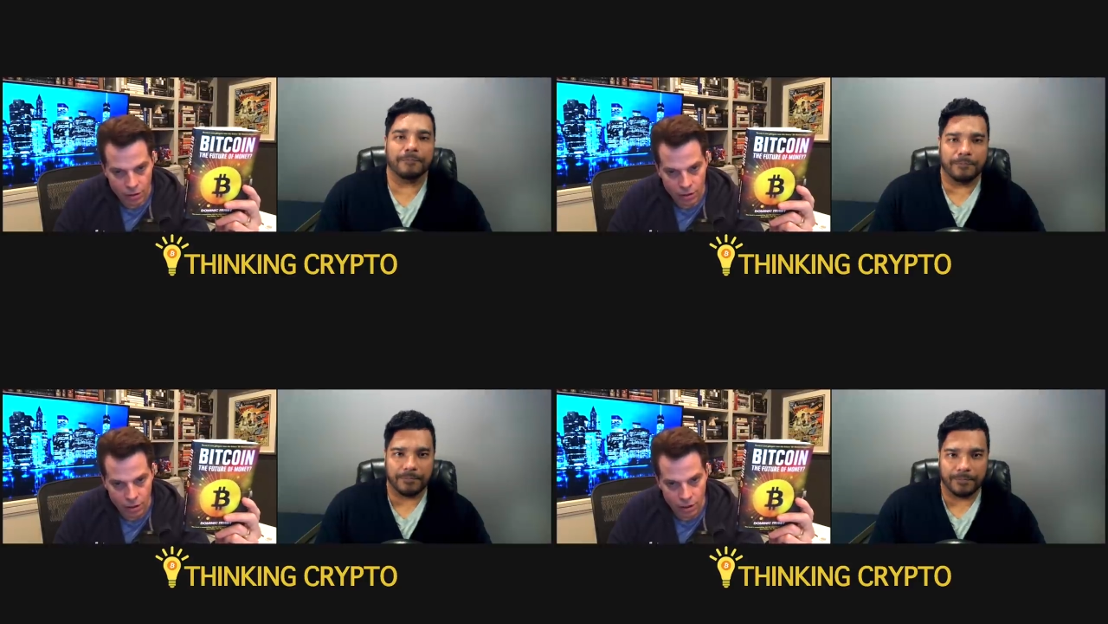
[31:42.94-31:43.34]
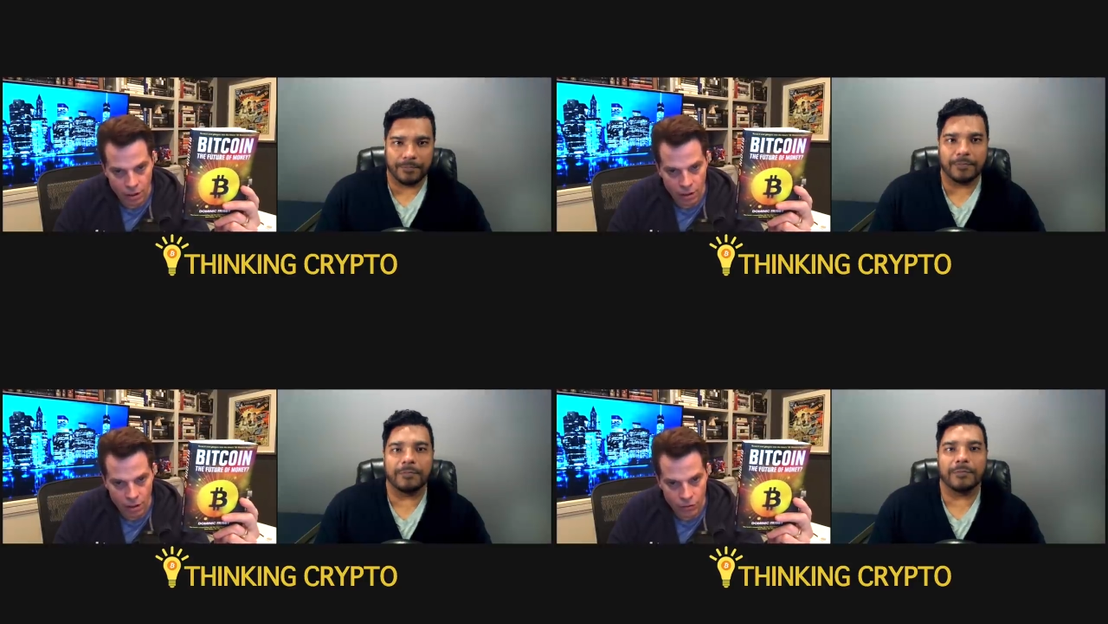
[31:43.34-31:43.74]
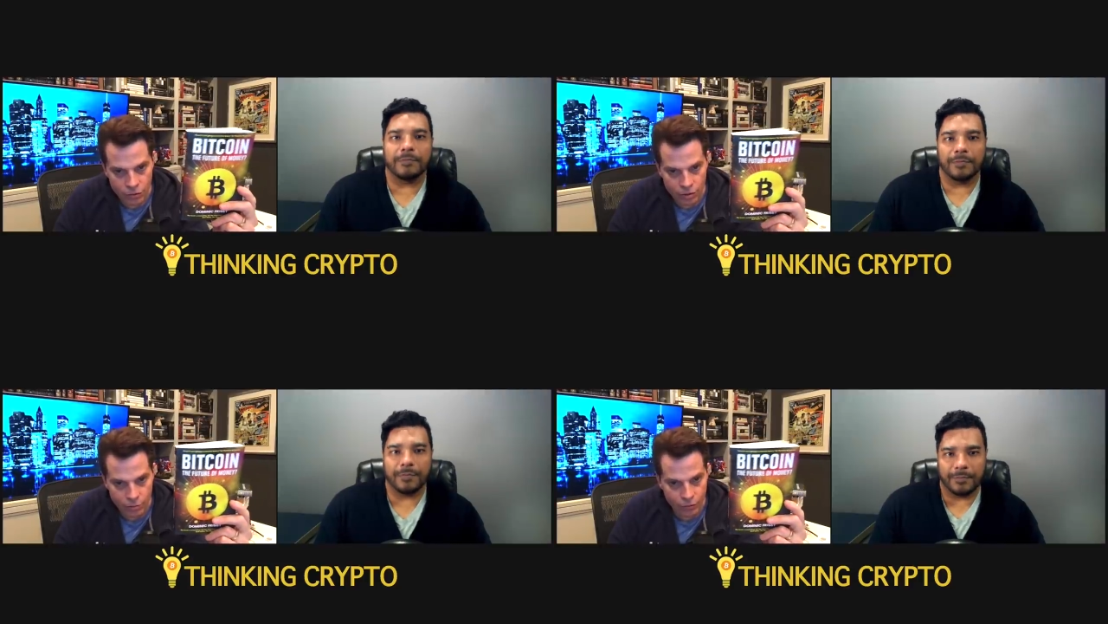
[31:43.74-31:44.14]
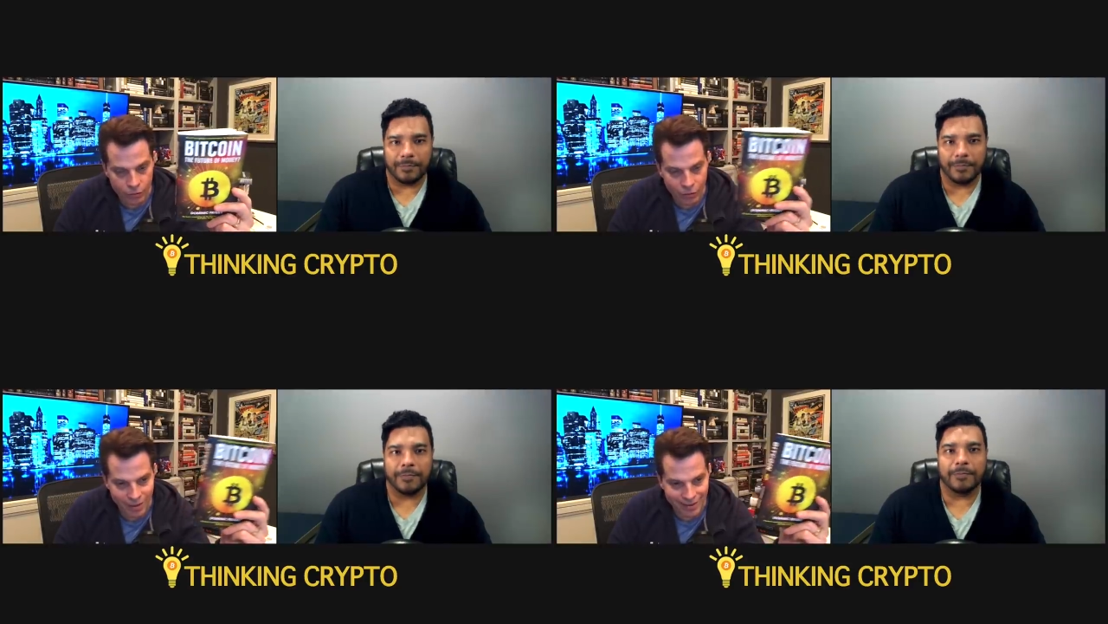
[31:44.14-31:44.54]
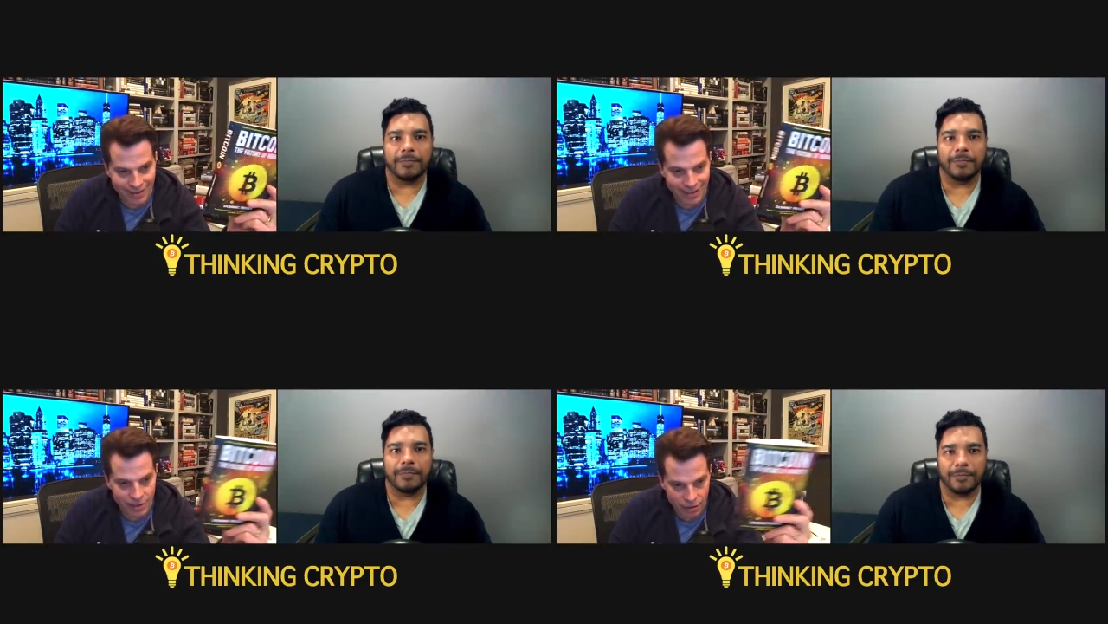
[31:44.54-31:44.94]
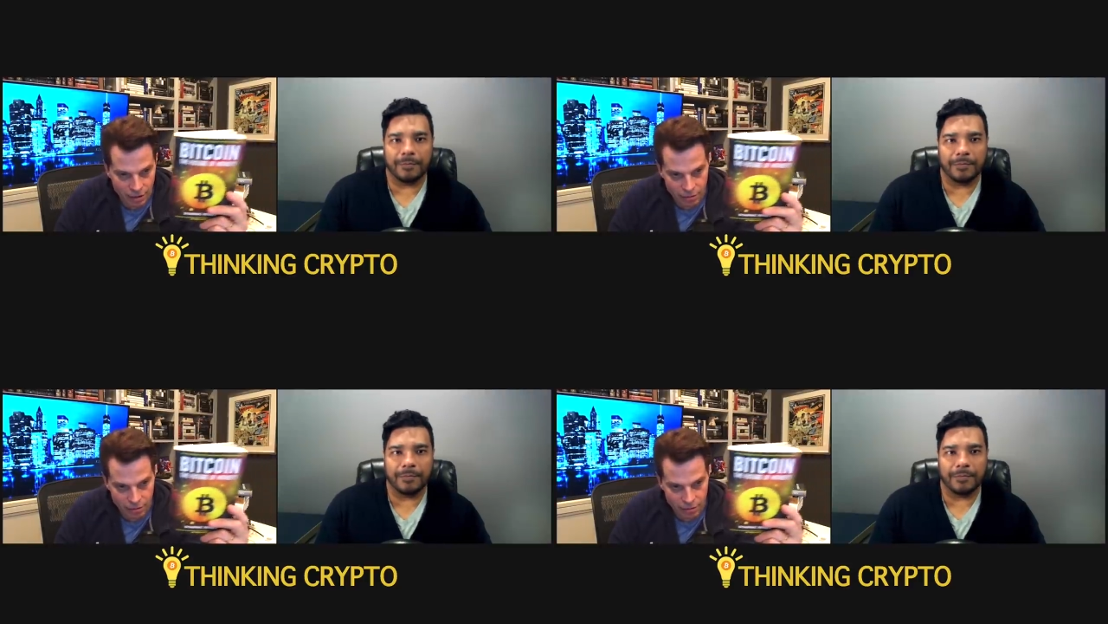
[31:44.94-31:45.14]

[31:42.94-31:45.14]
Speaker 1: Uh, you can move it around cleanly.